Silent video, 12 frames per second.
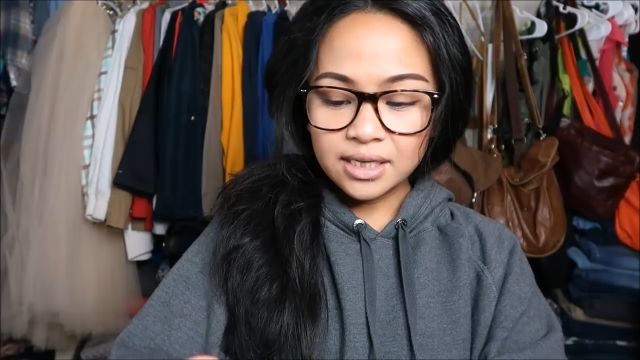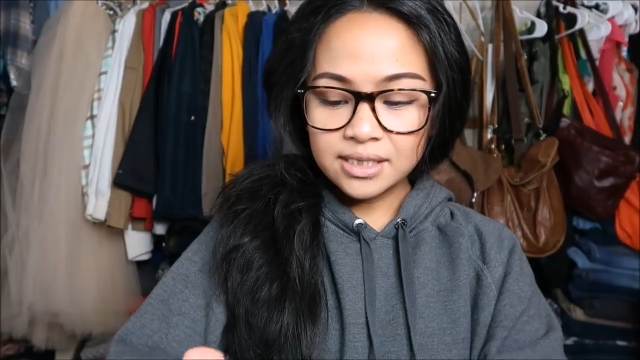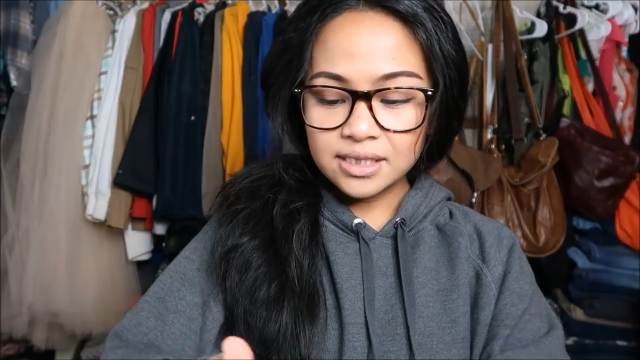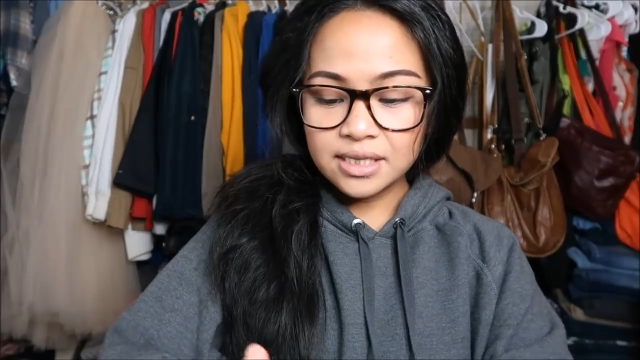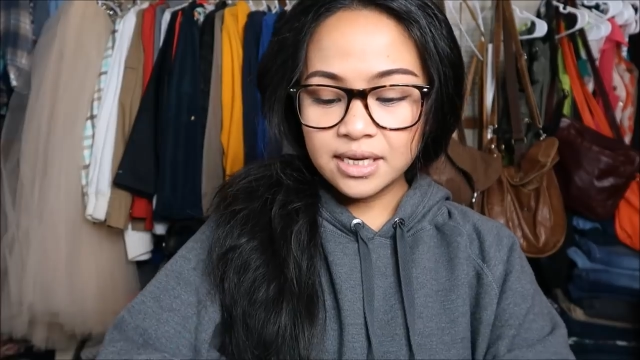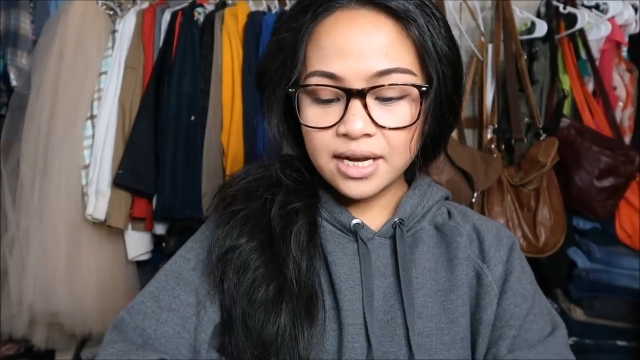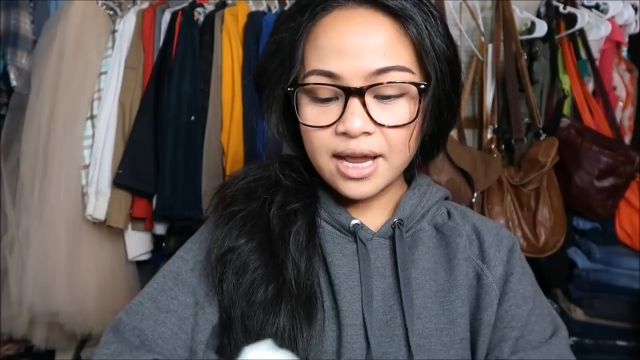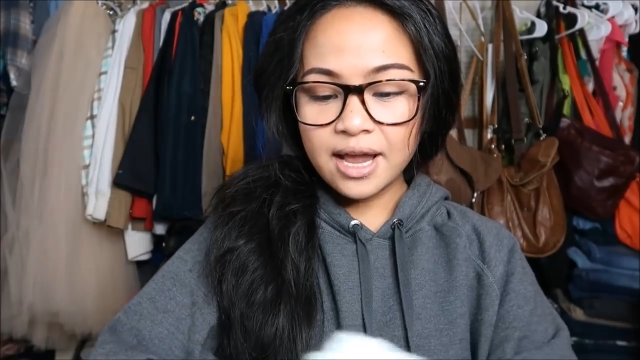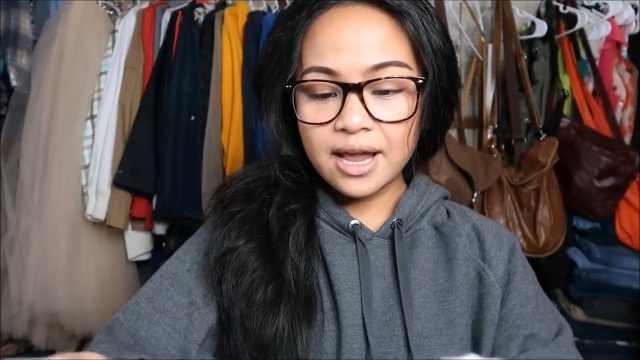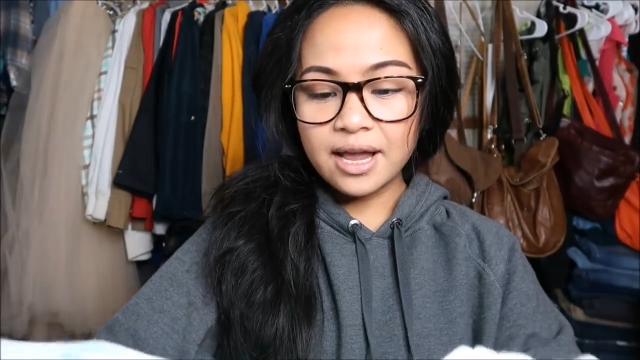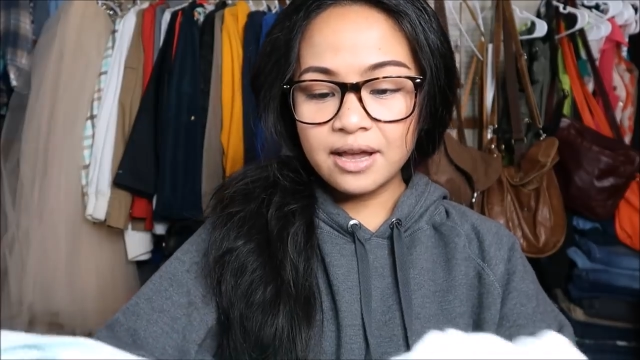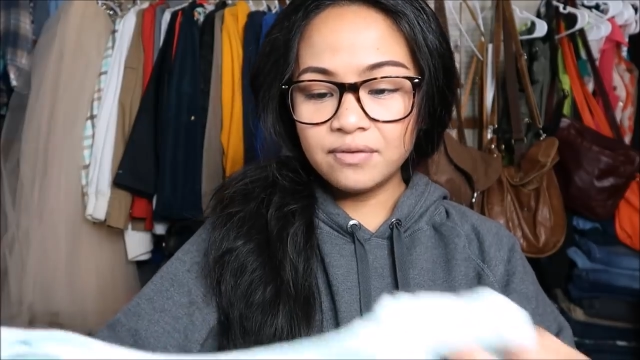Next thing that I
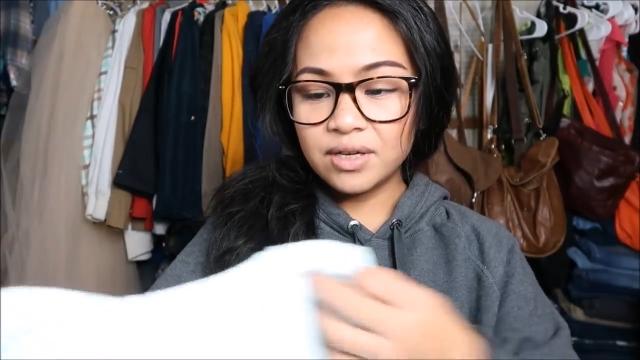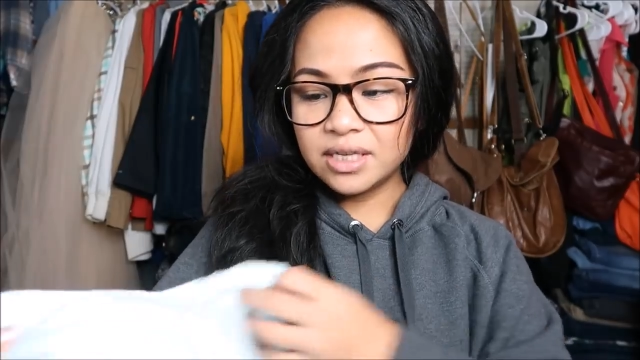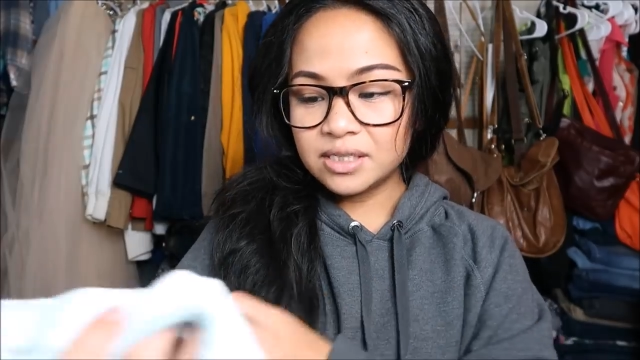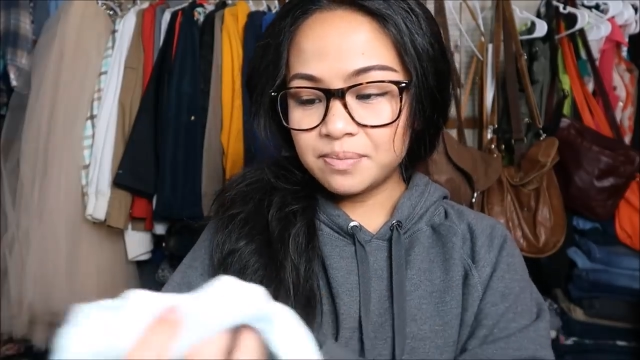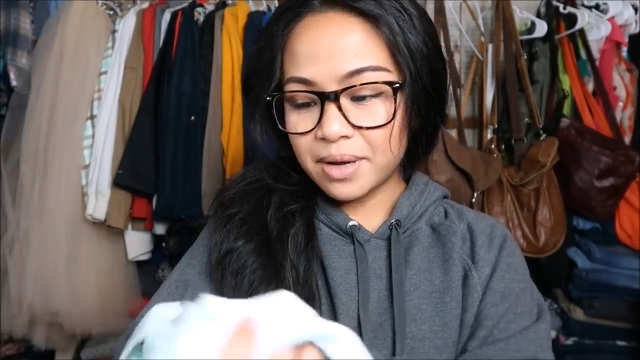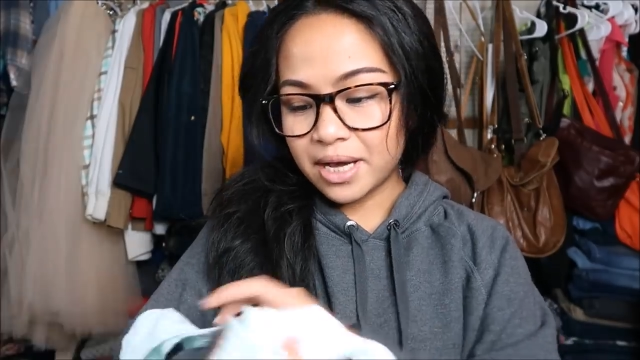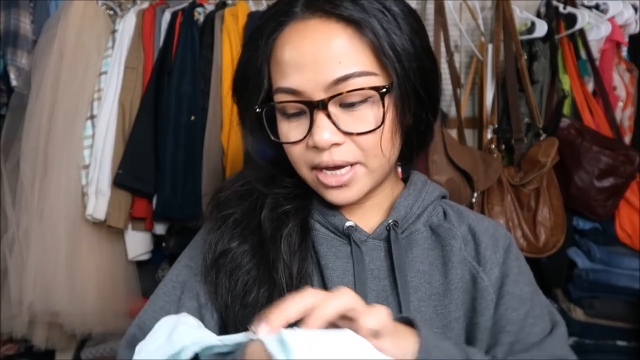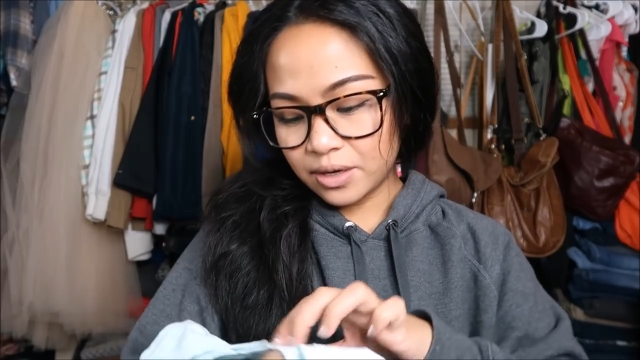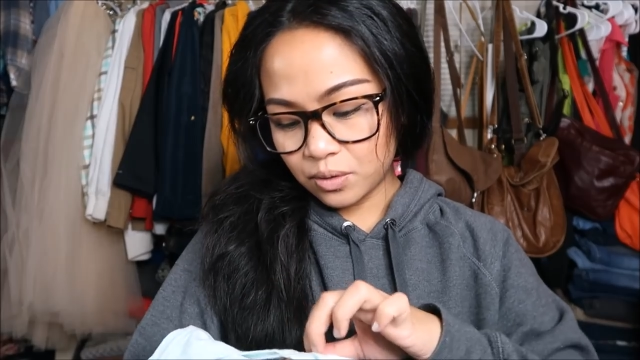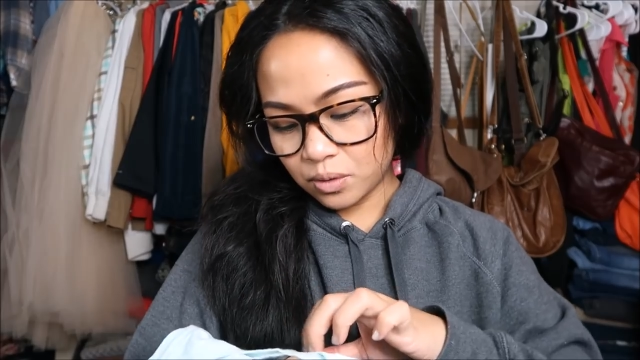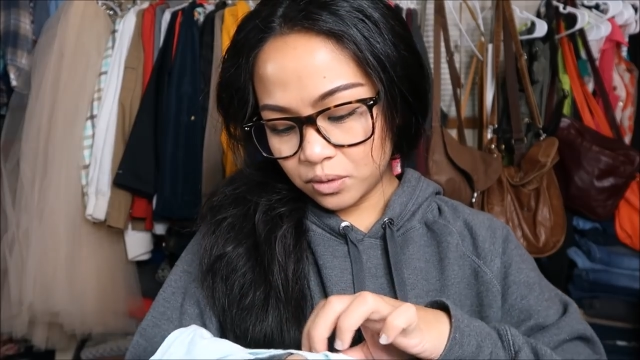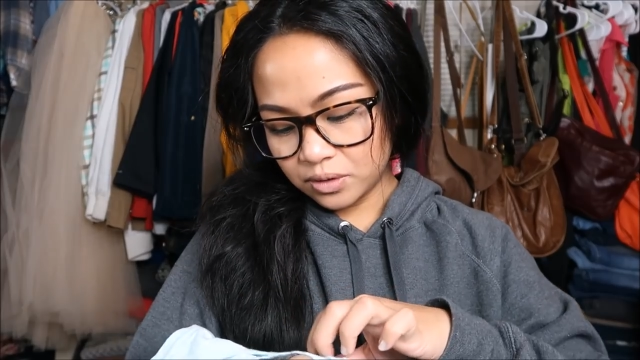have is
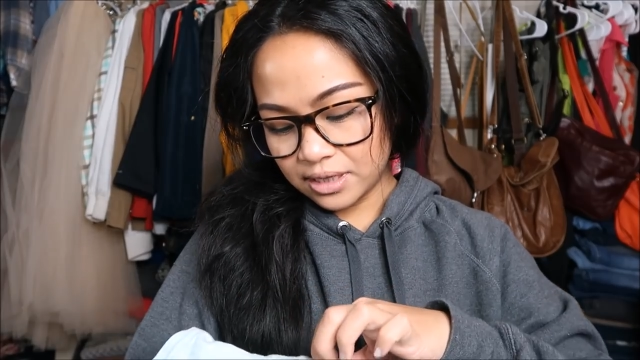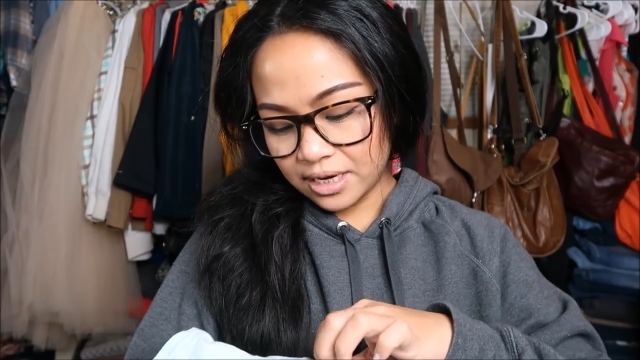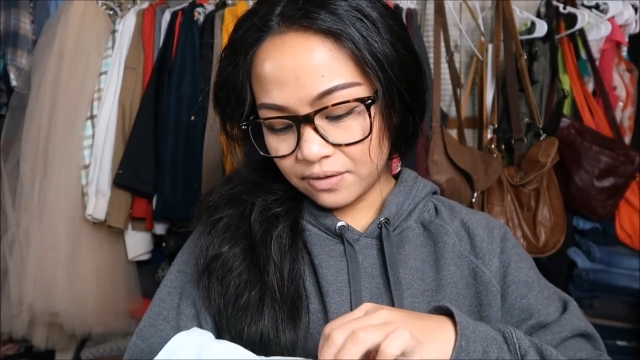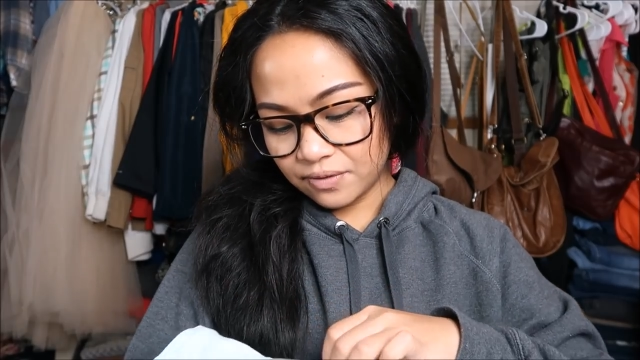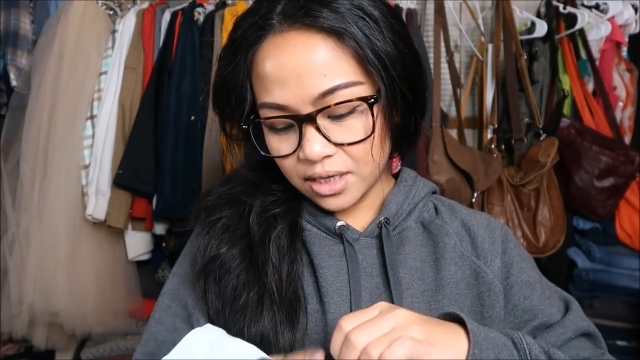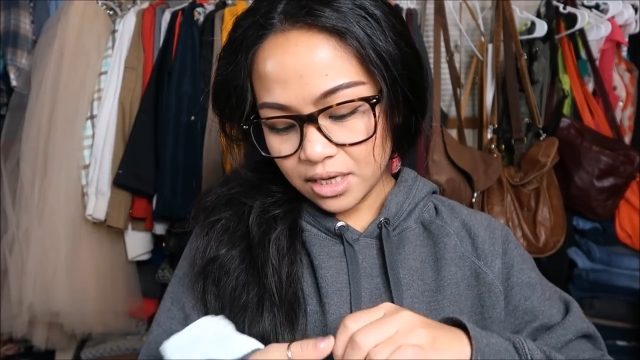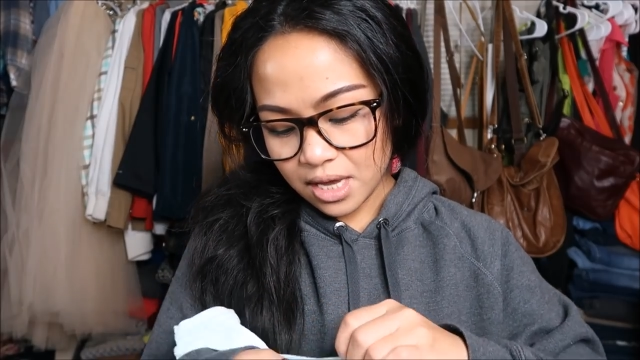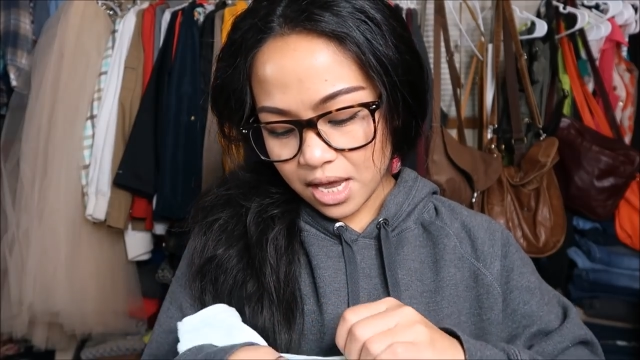by Old Navy,